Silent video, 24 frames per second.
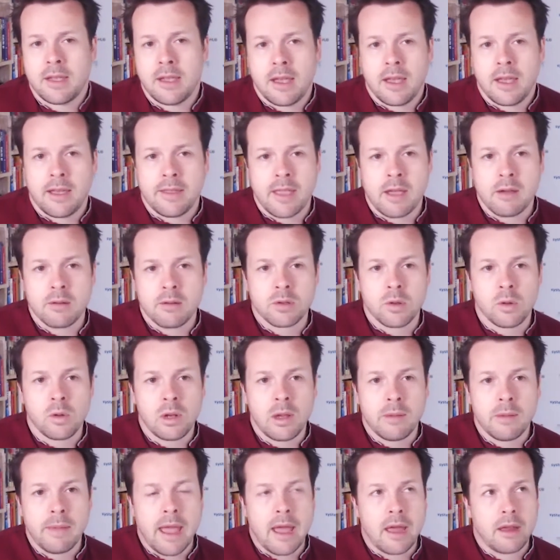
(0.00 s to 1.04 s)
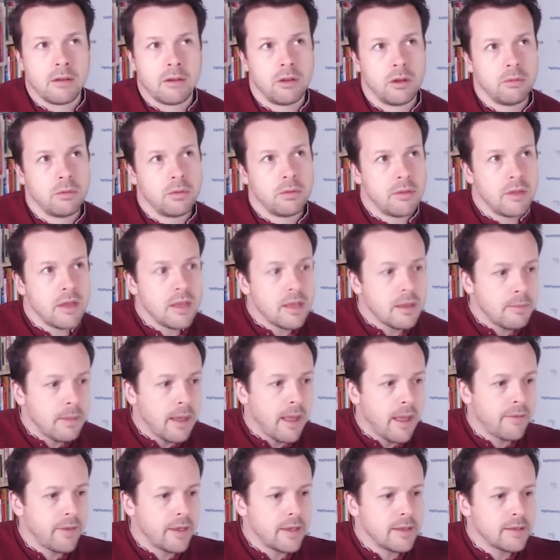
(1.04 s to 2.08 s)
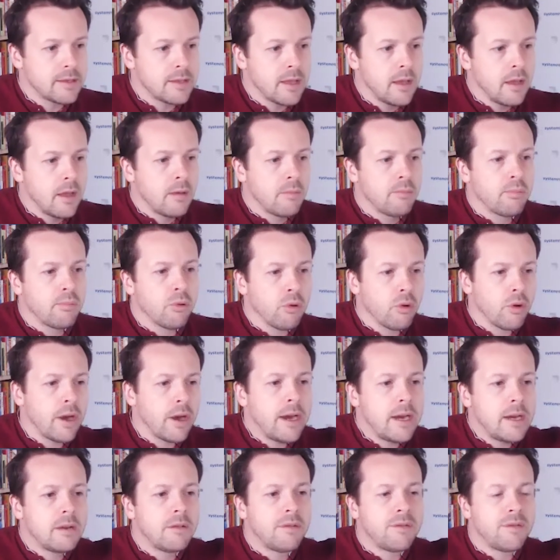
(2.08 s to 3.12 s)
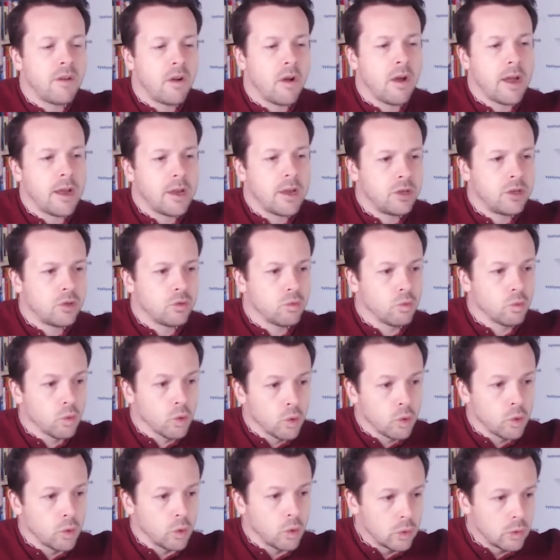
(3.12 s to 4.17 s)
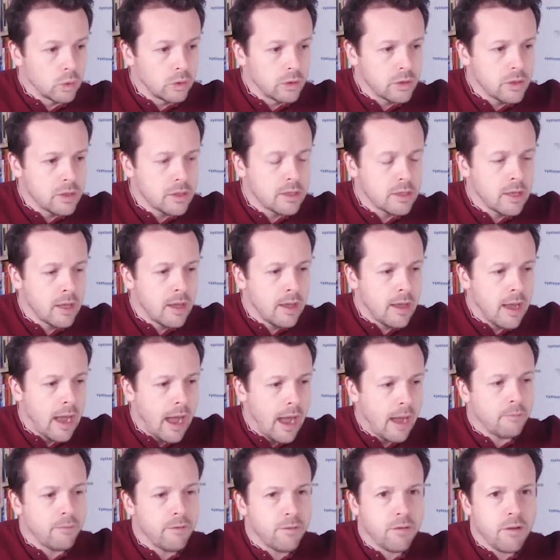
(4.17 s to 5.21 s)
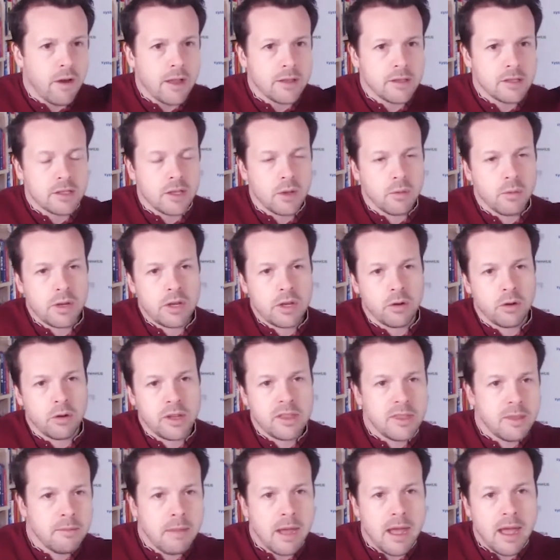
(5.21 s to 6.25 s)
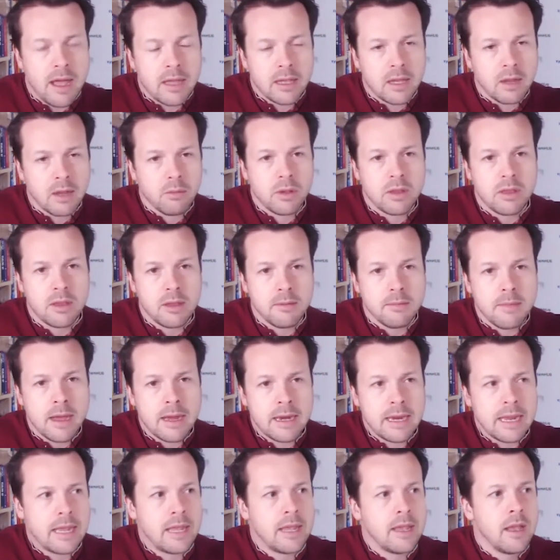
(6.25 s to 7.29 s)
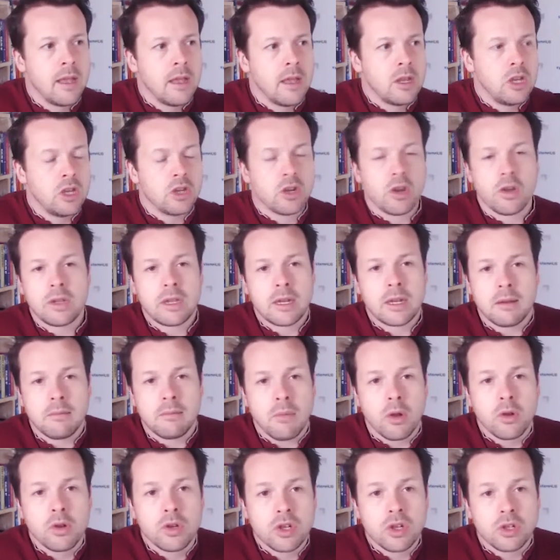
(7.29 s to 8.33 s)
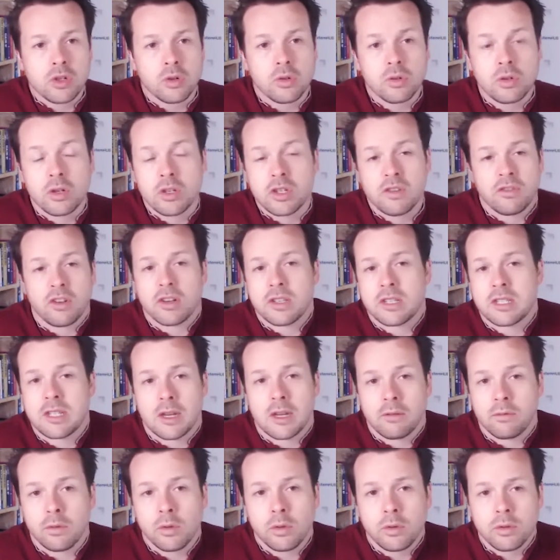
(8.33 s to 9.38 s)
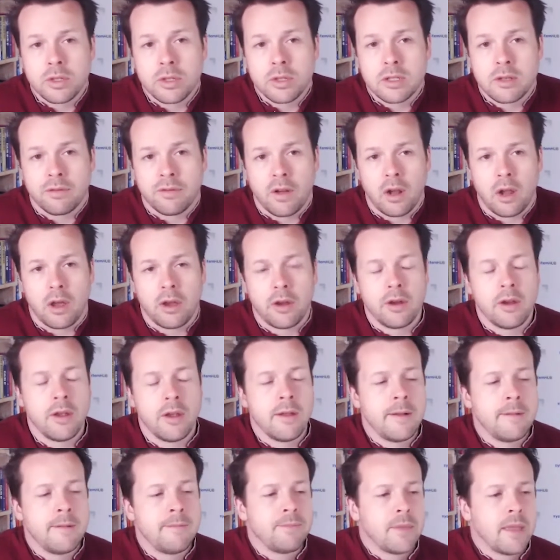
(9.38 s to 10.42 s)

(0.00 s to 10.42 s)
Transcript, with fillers: And that was all about you would think about these predefined rules up front. So when you're in the market with your money, you don't get emotional because you've got a set of rules to follow. Mm.